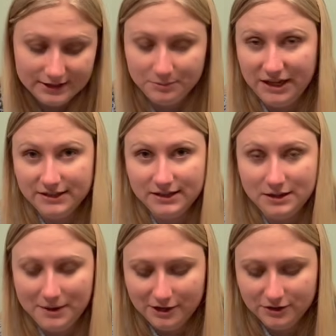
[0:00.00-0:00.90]
this paint
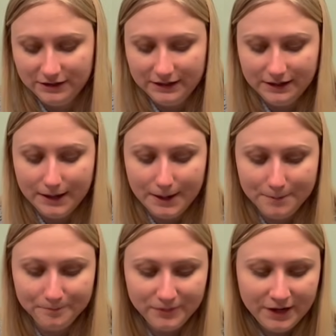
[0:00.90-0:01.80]
scheme actually.
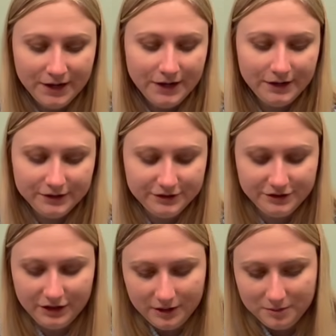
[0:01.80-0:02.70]
I'll
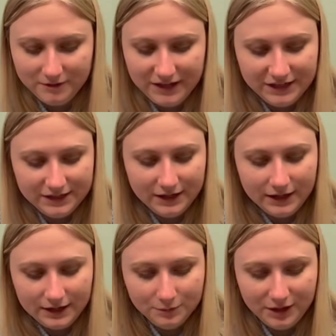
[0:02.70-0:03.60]
insert a clip of it.
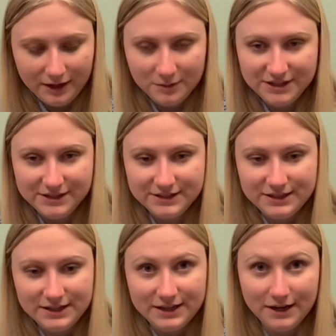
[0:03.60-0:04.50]
When I went to
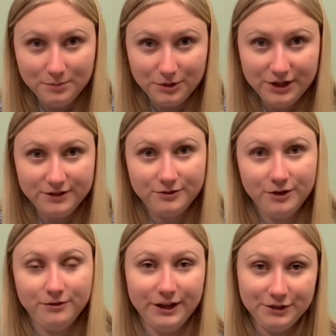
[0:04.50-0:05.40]
see the Empress for
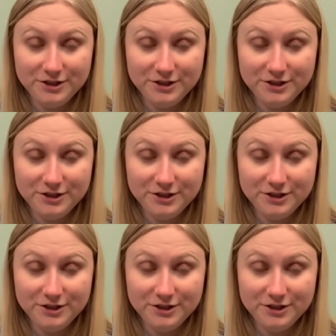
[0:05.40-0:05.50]
the final